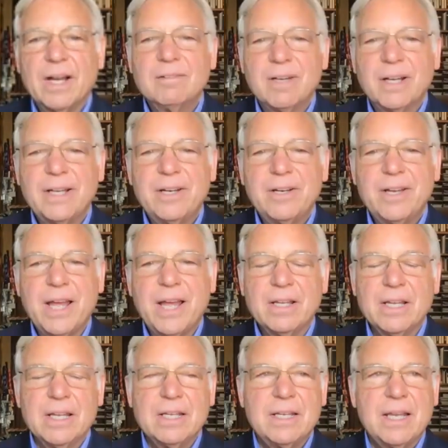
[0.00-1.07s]
I hear that.
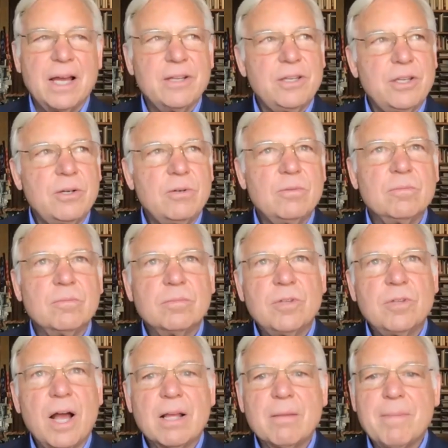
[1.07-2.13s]
Now, you
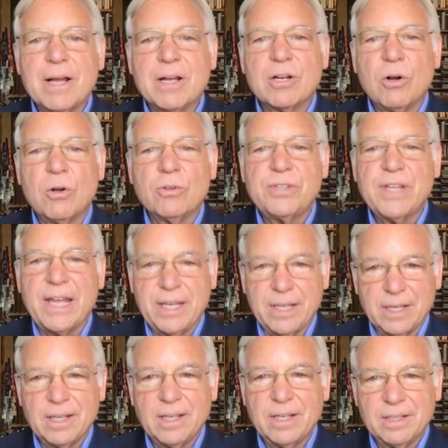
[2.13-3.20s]
talk about goal
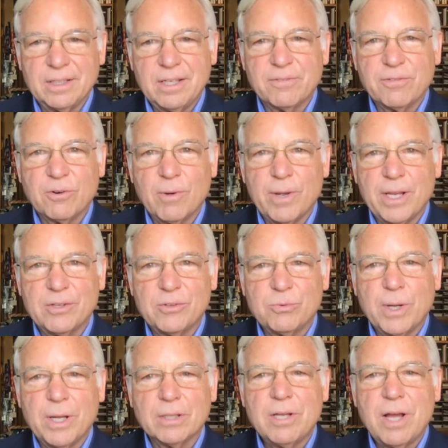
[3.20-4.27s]
setting in a different way as
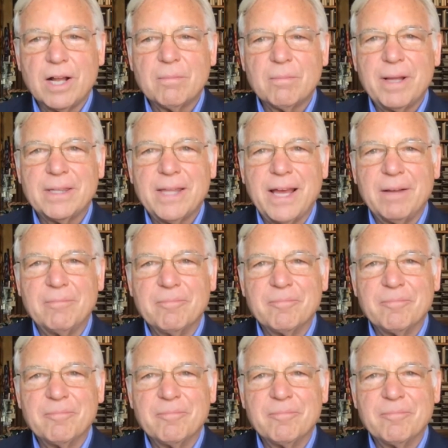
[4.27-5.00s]
well. Talk about that.